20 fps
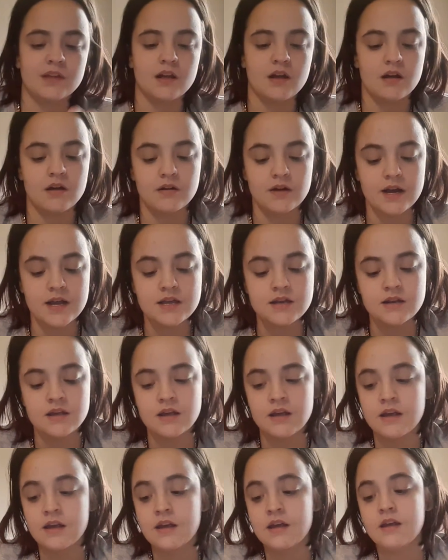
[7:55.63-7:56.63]
All right?
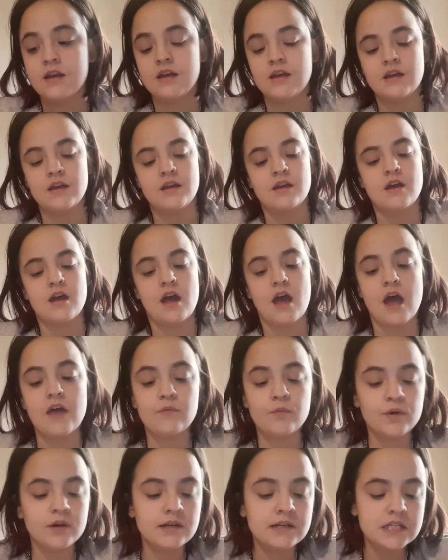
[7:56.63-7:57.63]

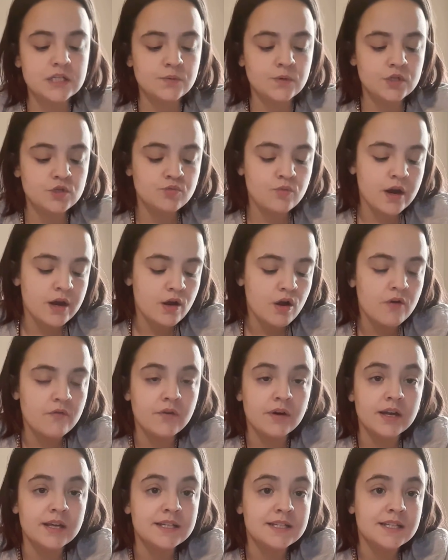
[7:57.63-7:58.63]
And we're going to switch right
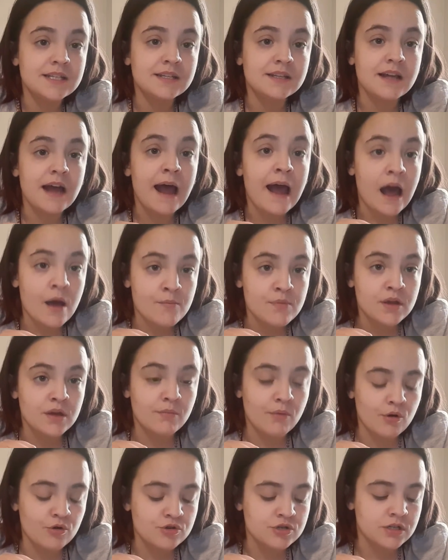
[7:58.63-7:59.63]
over into the happy
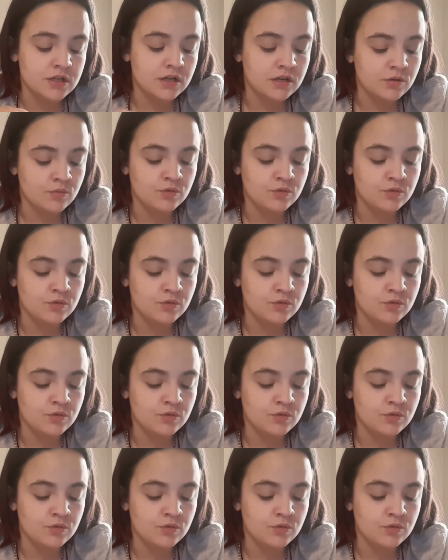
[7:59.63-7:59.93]
emotion,